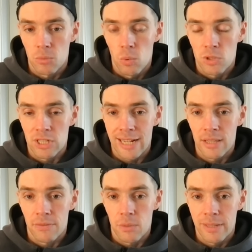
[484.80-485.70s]
towards the
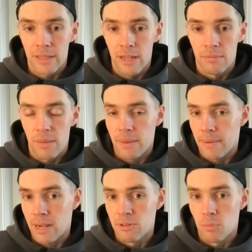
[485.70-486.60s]
end of the window. Maybe it
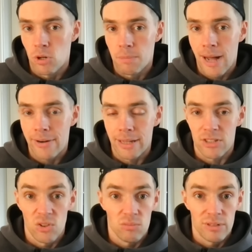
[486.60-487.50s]
becomes more apparent
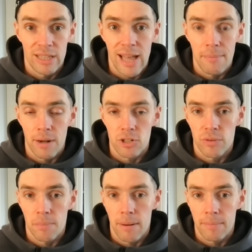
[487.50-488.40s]
he's not really that much
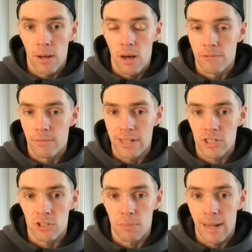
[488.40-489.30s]
of a part of
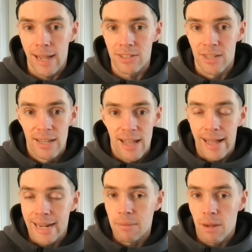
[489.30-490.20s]
Maresca's plans,
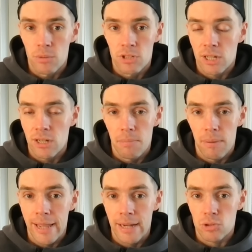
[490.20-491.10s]
and he might want to go and
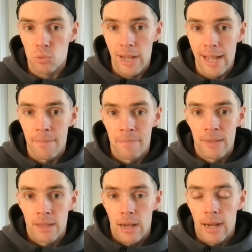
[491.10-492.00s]
play elsewhere
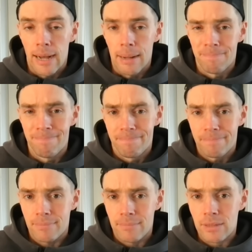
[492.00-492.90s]
to
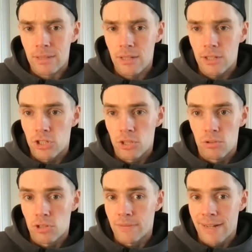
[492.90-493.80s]

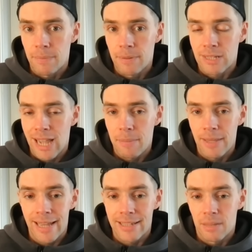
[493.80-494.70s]
develop his game
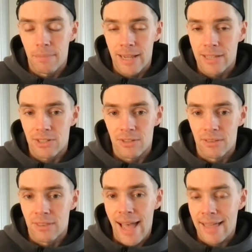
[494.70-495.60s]
and gets the minutes
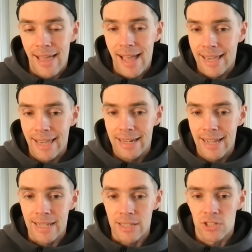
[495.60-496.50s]
that he
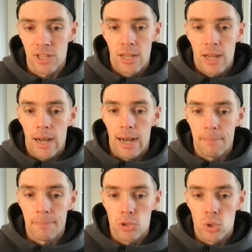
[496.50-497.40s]
needs.
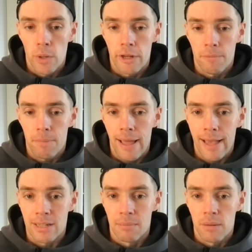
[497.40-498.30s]
Talking of
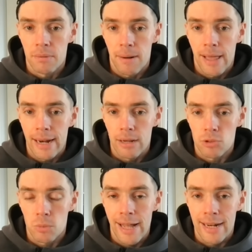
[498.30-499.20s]
players that might be playing
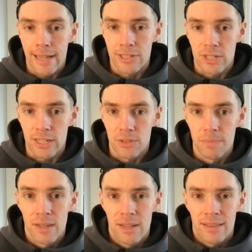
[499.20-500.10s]
elsewhere next
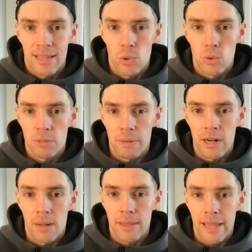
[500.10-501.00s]
season, there's also been an
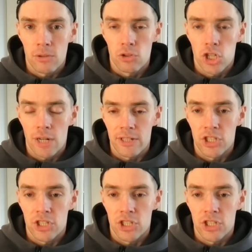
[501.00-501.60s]
update on Trevor